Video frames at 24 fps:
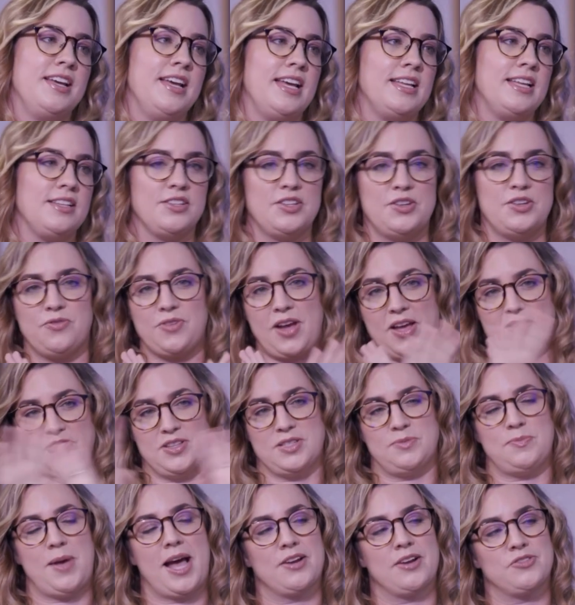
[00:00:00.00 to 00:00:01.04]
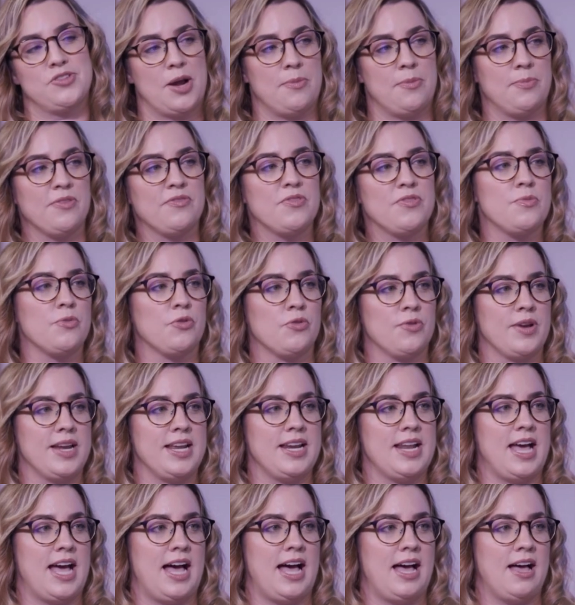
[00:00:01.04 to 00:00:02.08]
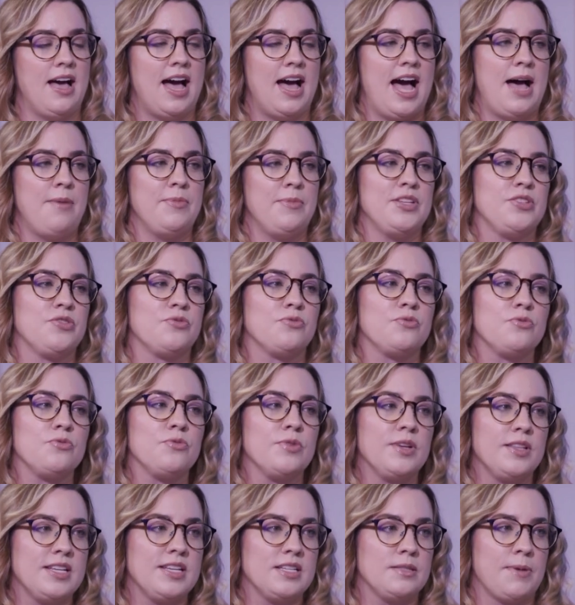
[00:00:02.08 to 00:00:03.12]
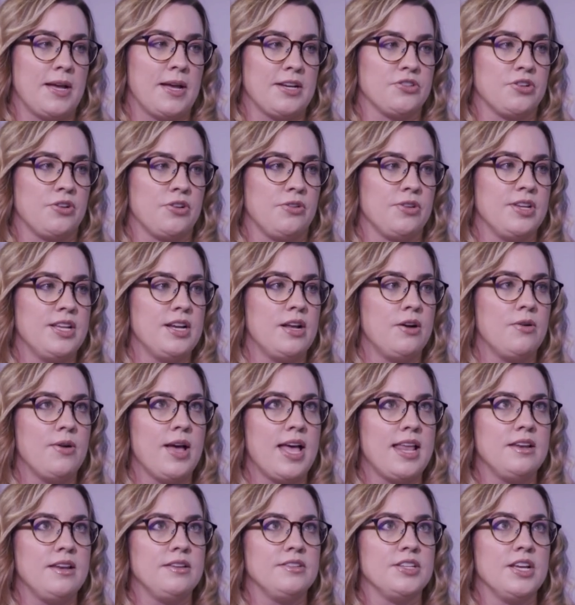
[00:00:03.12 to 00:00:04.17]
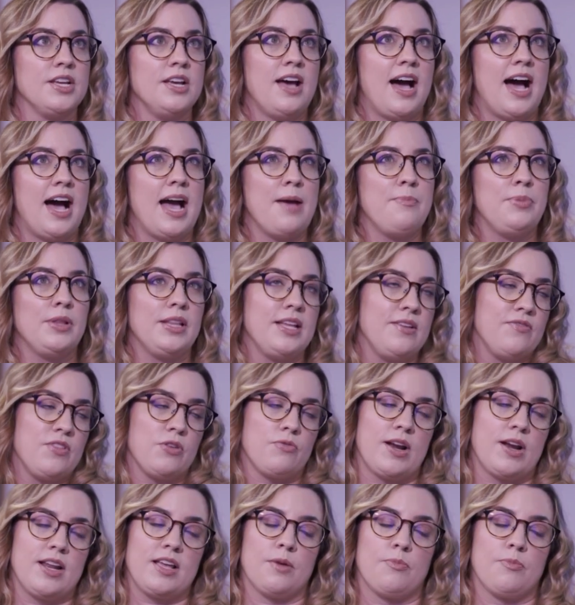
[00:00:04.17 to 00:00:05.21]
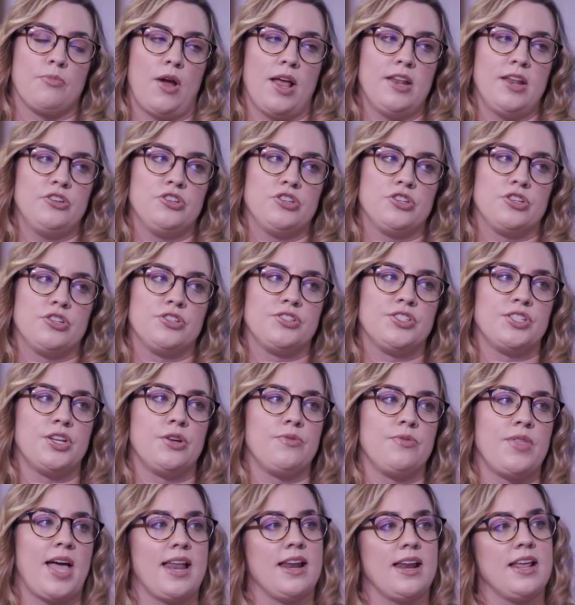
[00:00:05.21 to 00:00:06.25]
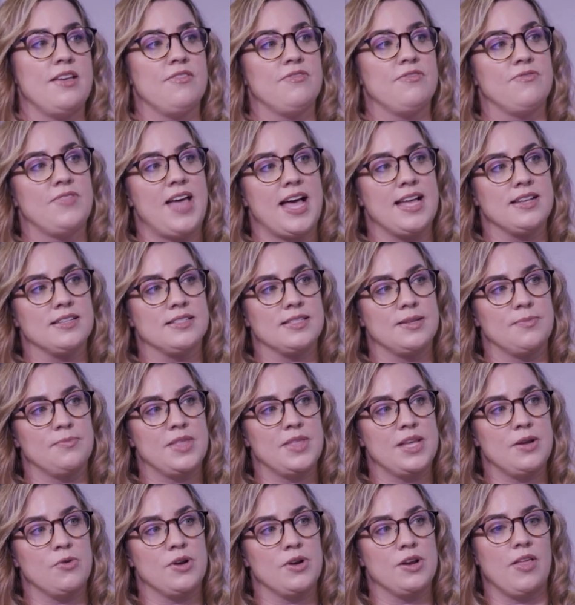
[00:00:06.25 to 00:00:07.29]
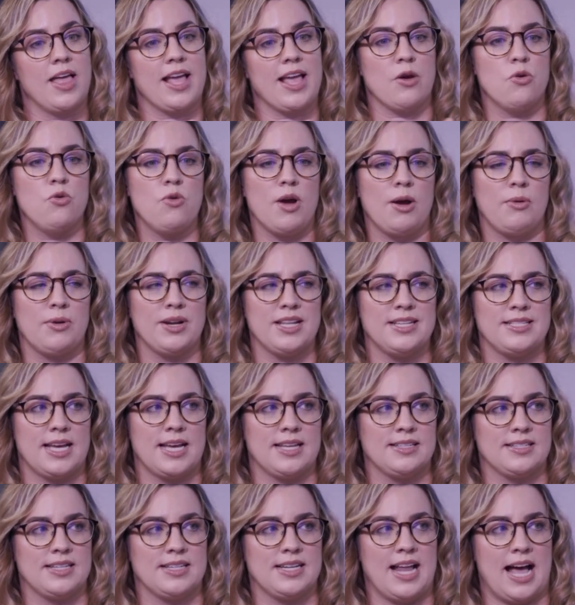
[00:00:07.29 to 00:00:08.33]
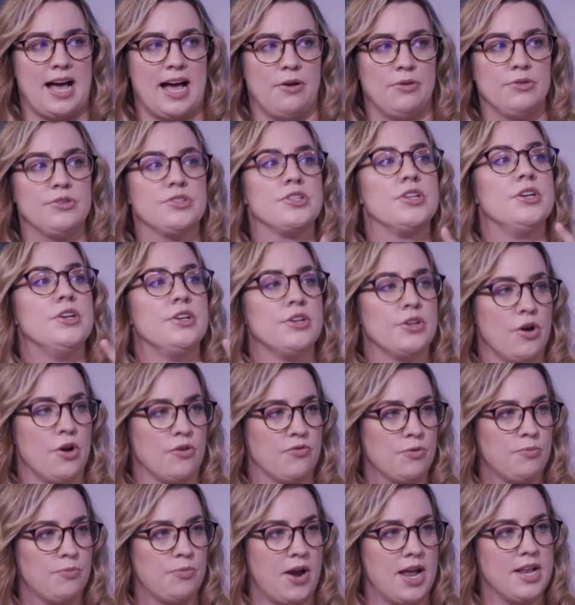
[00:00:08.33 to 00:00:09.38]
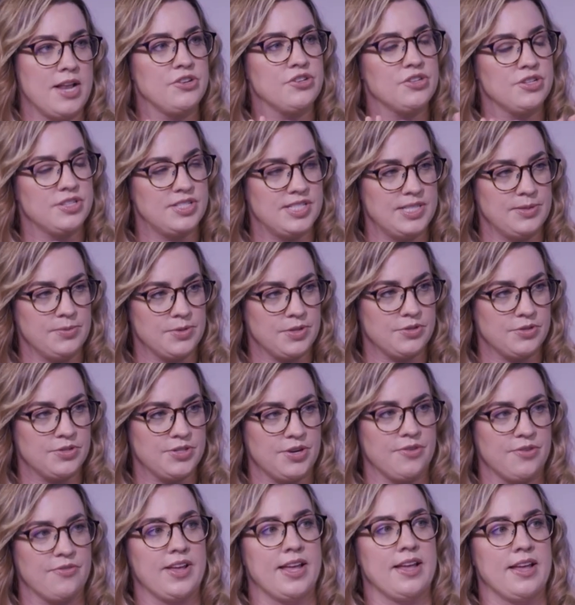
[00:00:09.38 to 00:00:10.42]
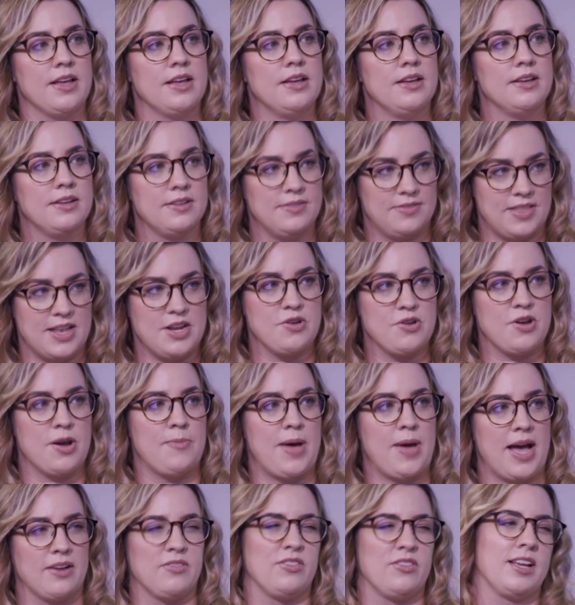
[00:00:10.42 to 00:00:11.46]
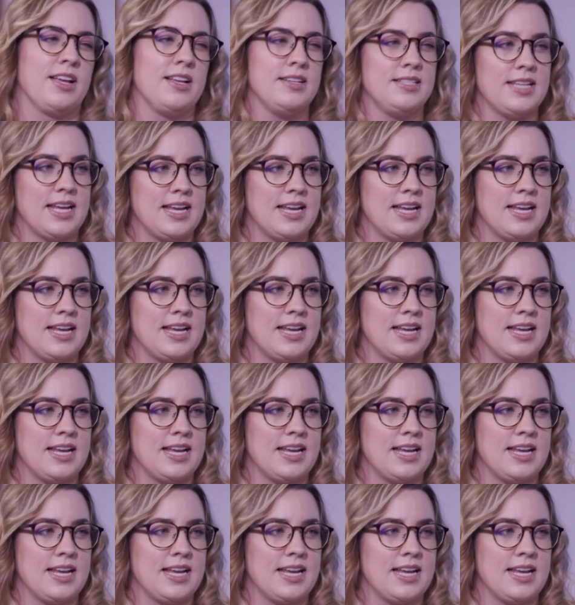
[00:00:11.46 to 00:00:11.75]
you've got this backdrop of the marina. It's really special, you know, and I believe they're running a brunch, so that if that's something where you're like, ooh, I want to test it out, go for brunch, see what they're serving, then you come back for like a date